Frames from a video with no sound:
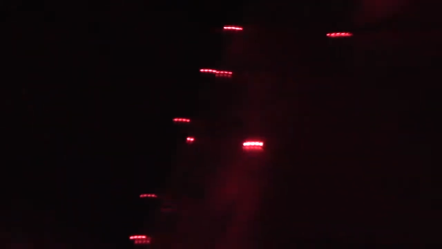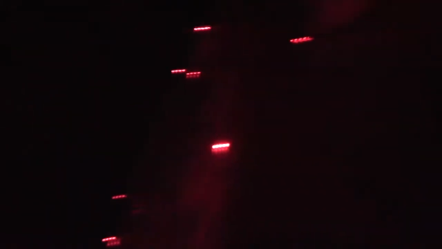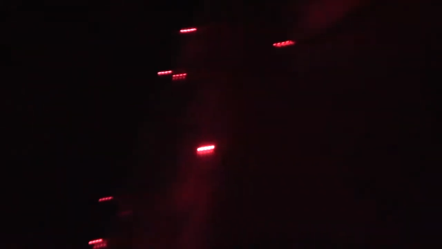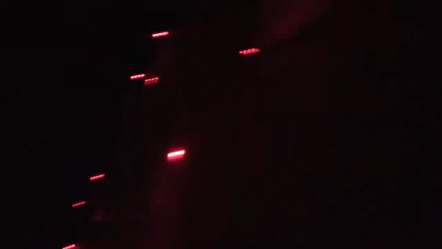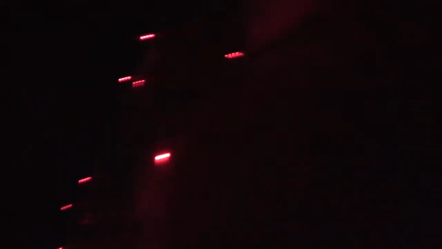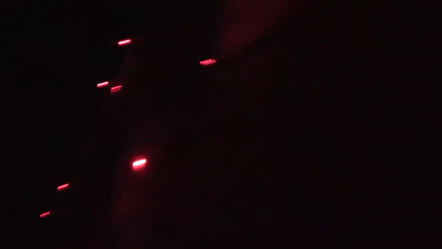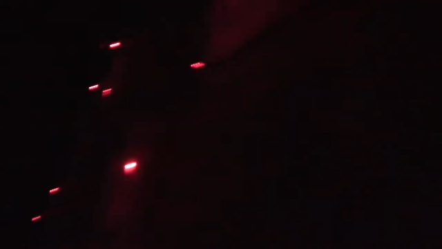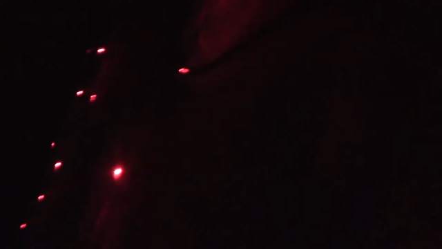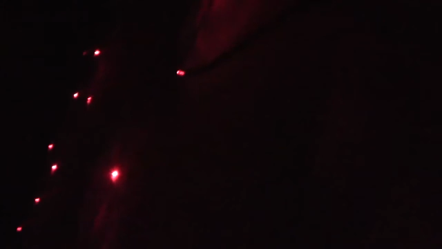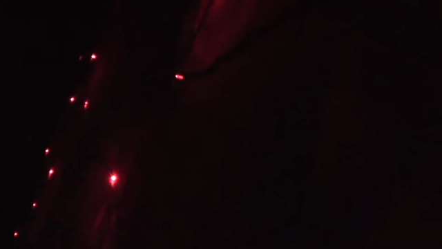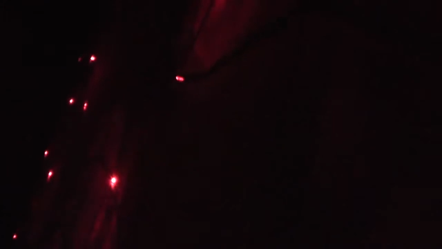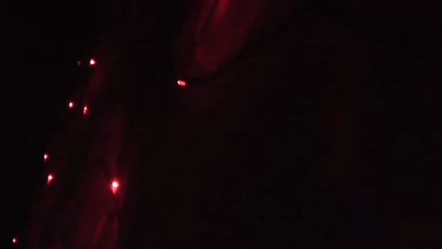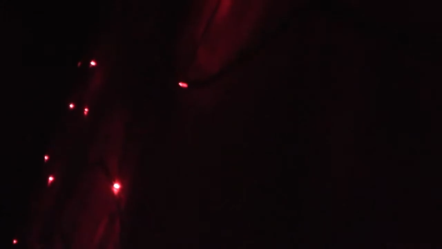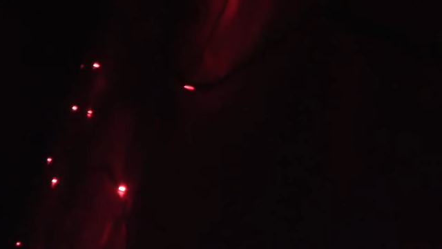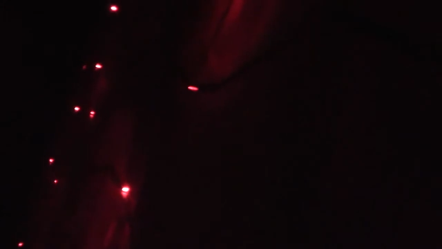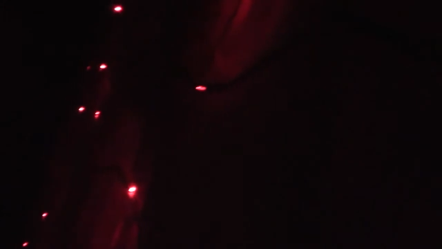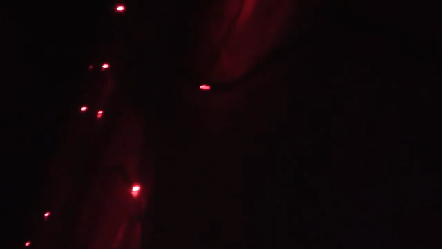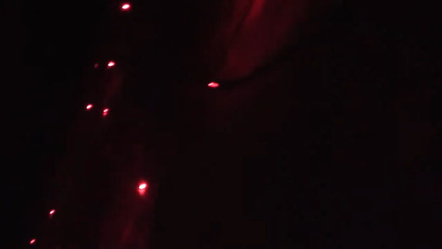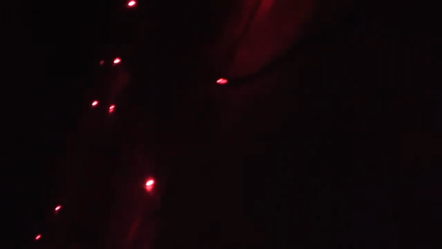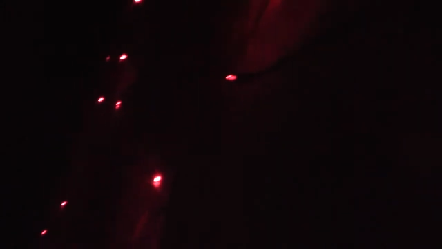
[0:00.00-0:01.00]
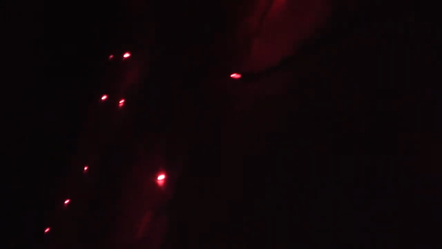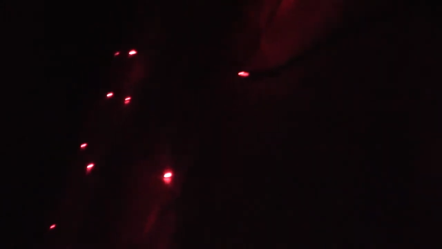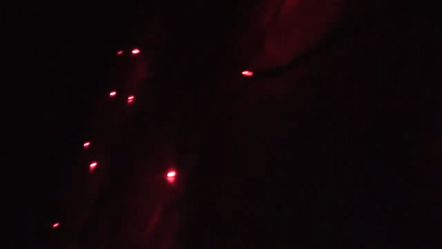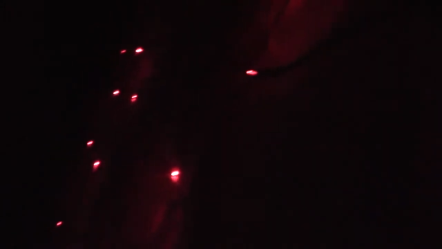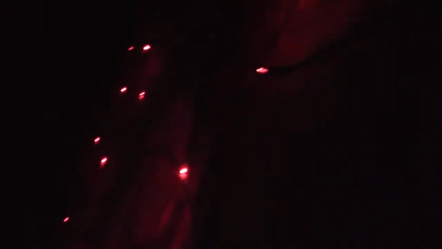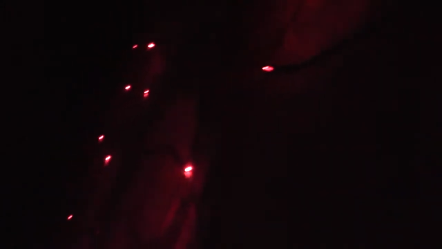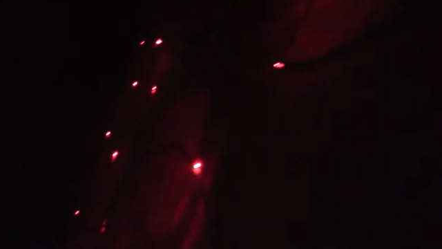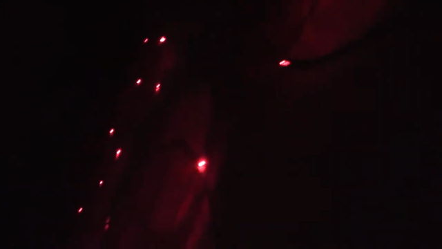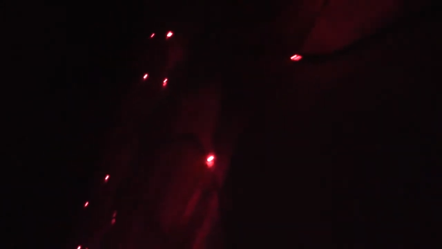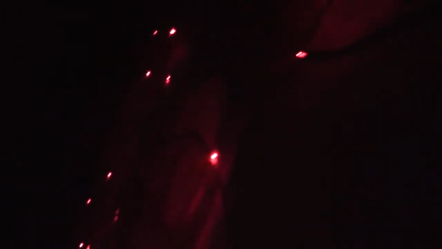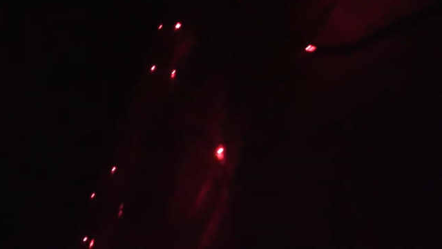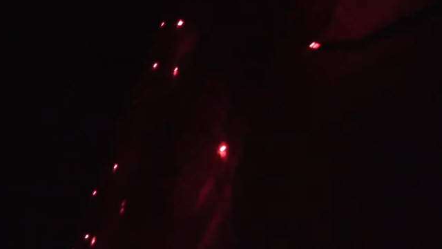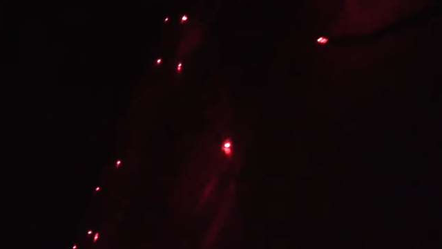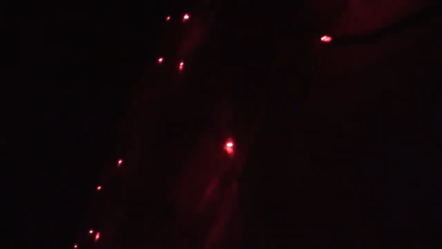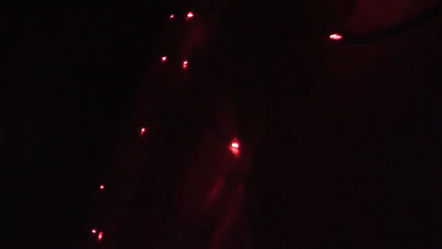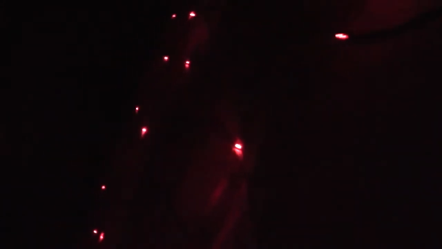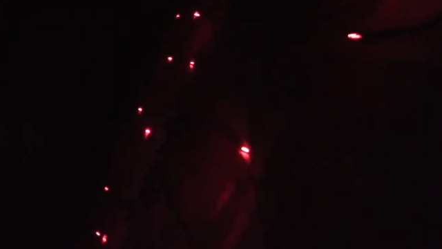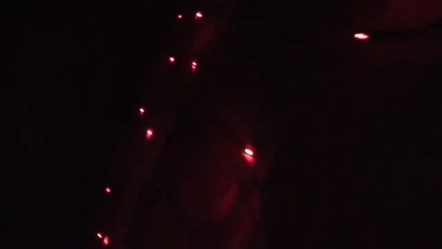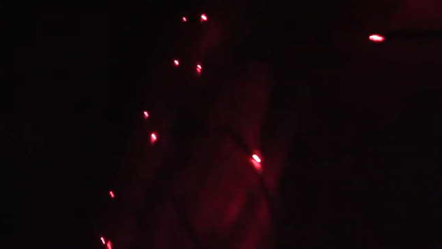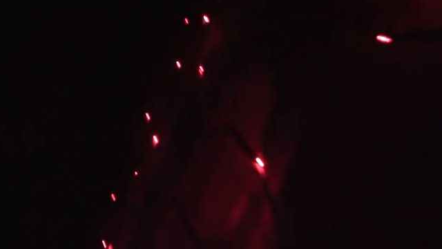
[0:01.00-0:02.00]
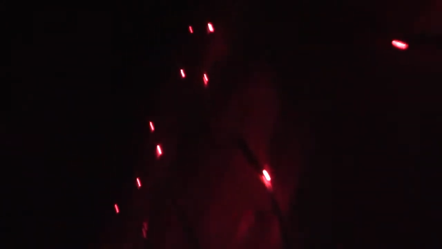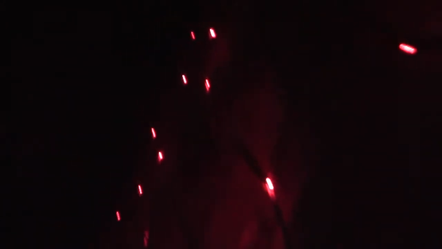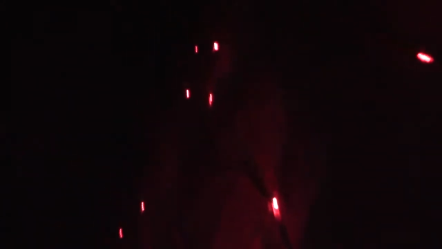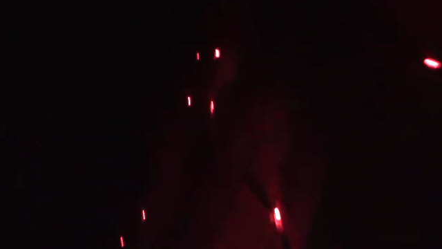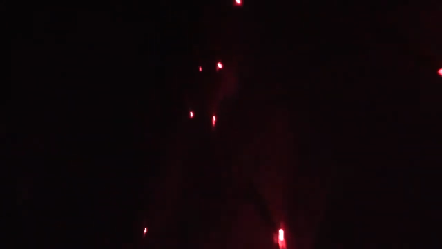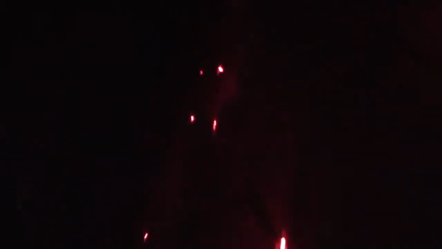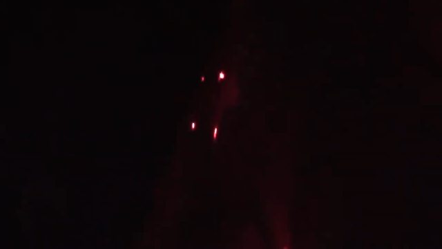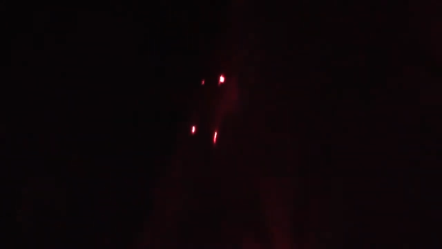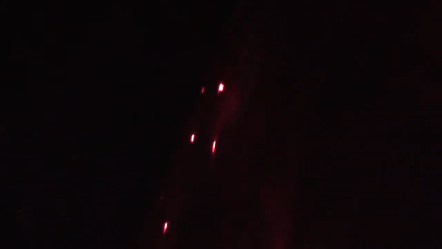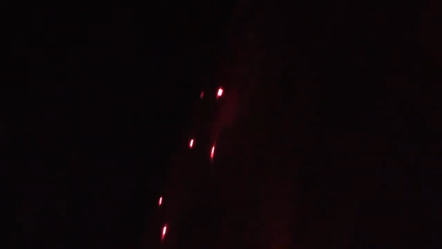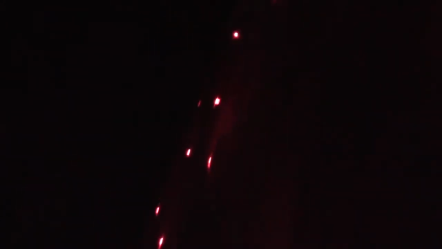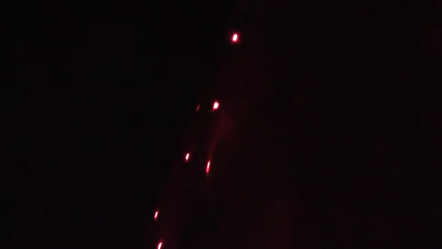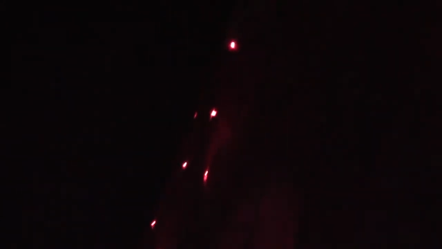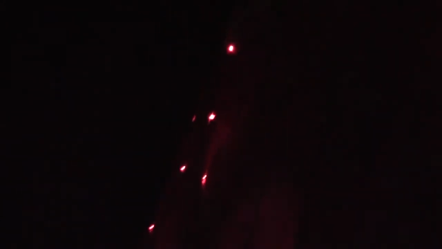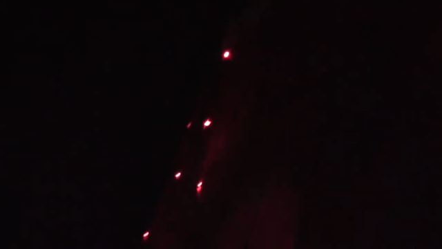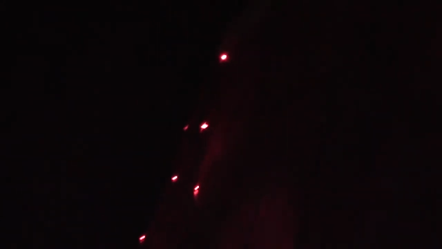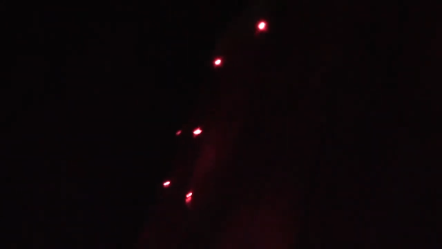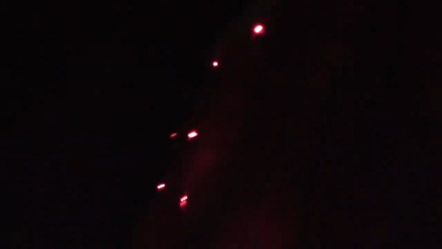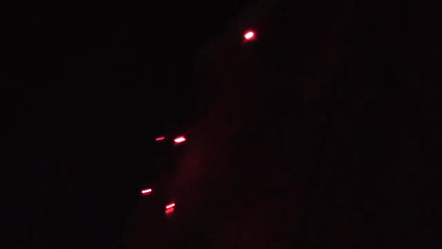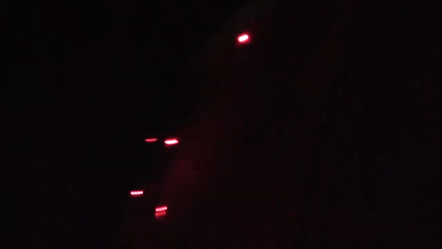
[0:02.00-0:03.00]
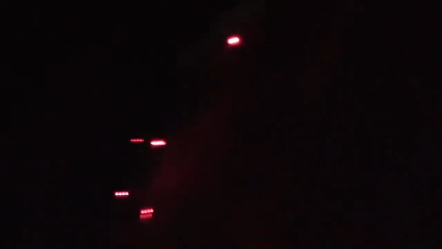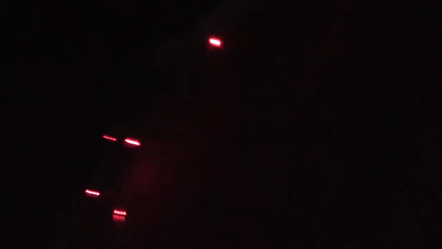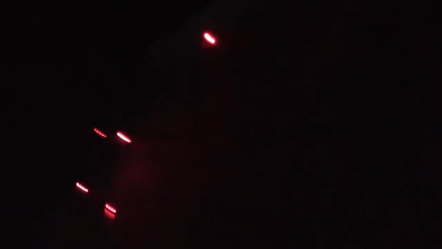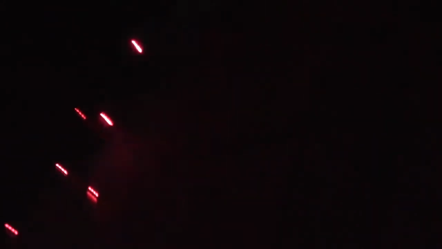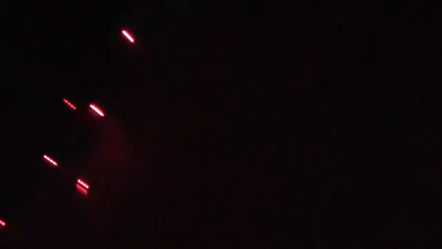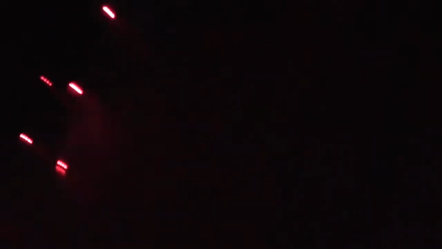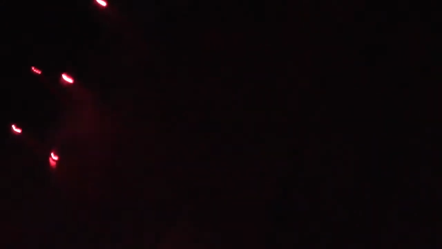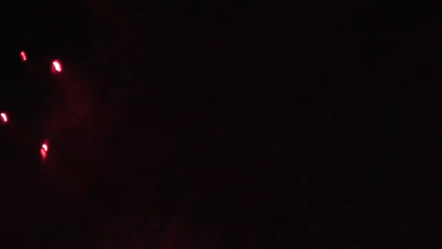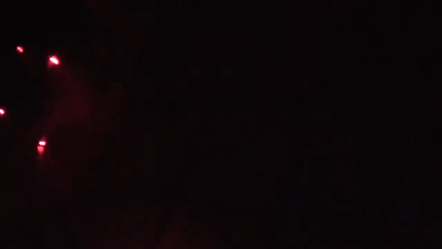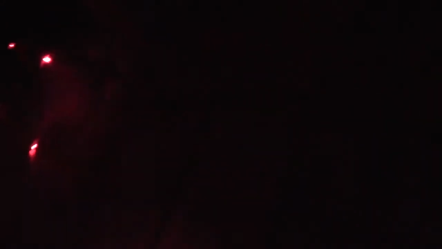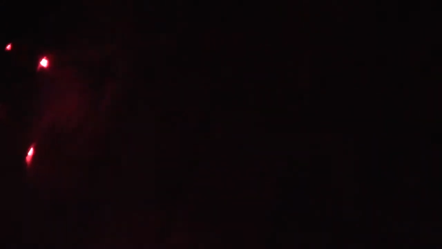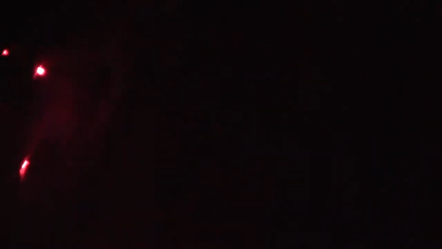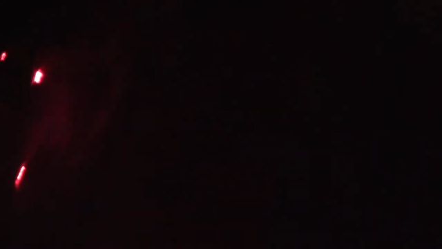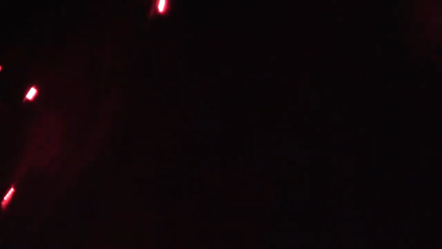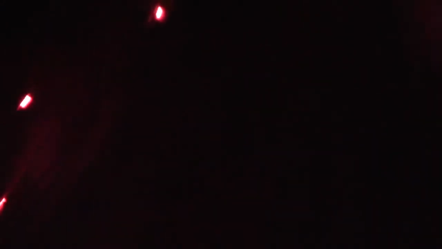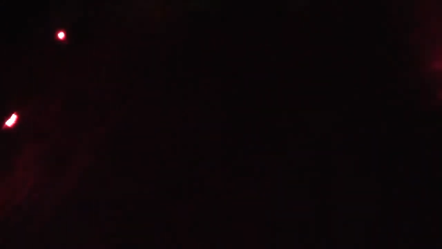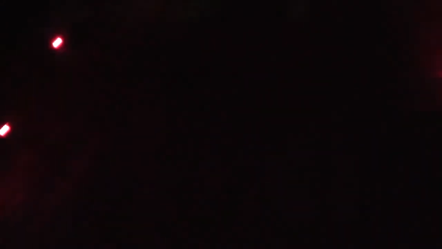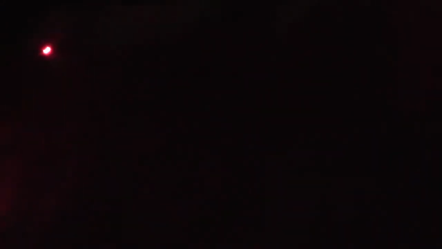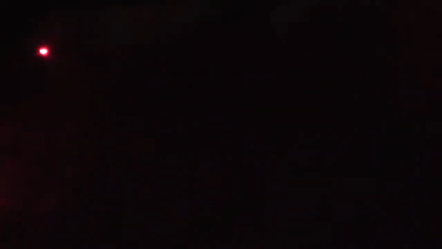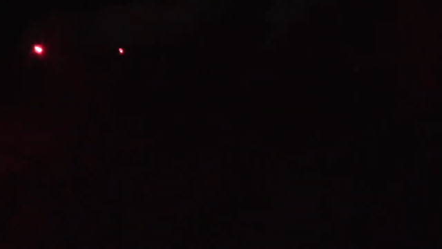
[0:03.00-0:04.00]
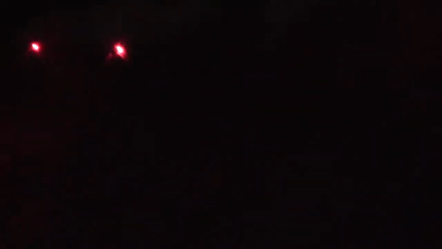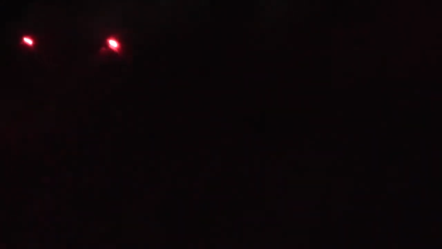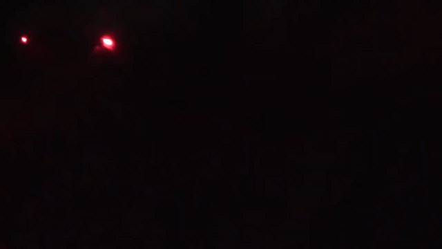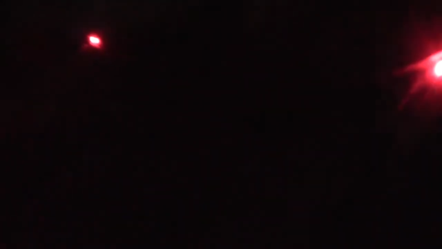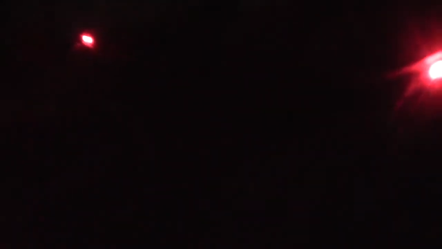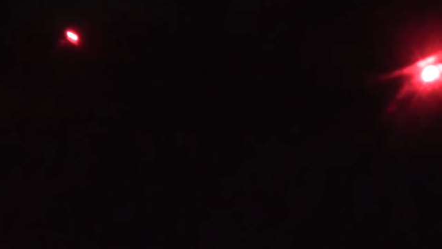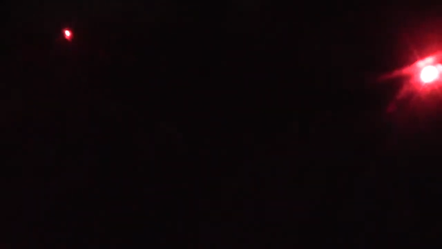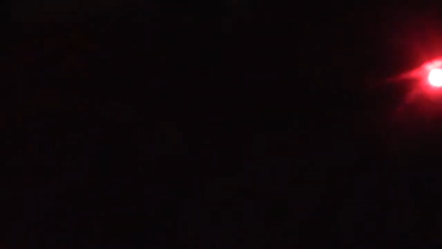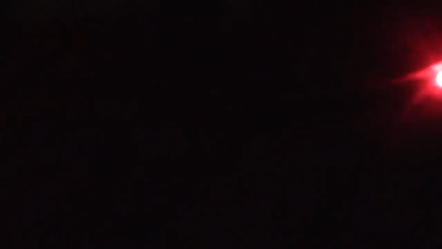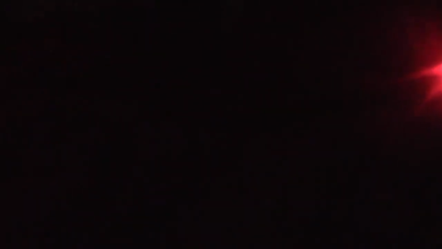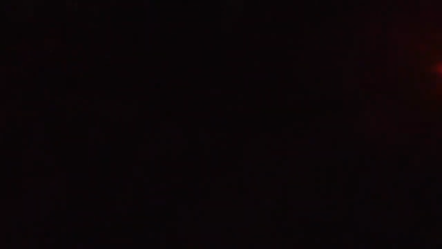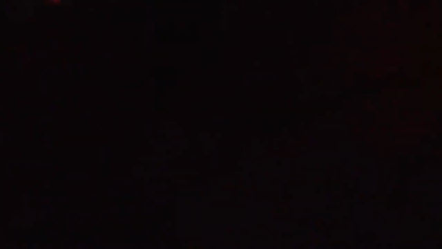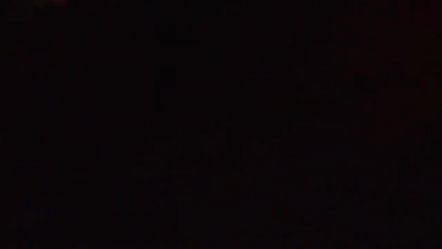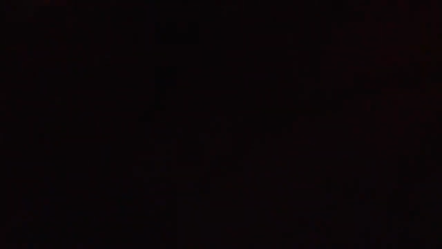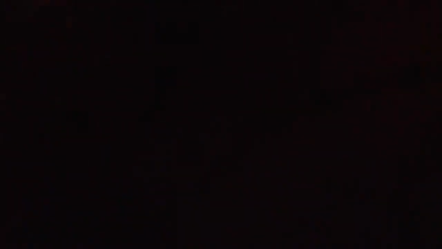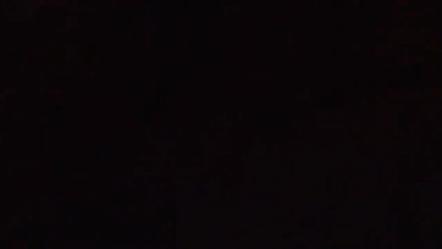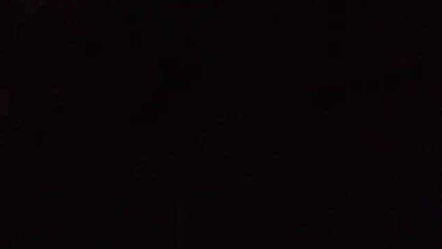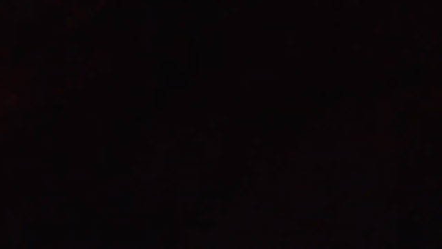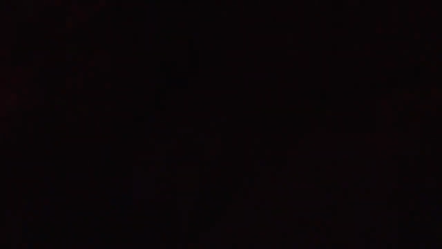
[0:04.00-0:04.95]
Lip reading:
[unreadable: no face in view]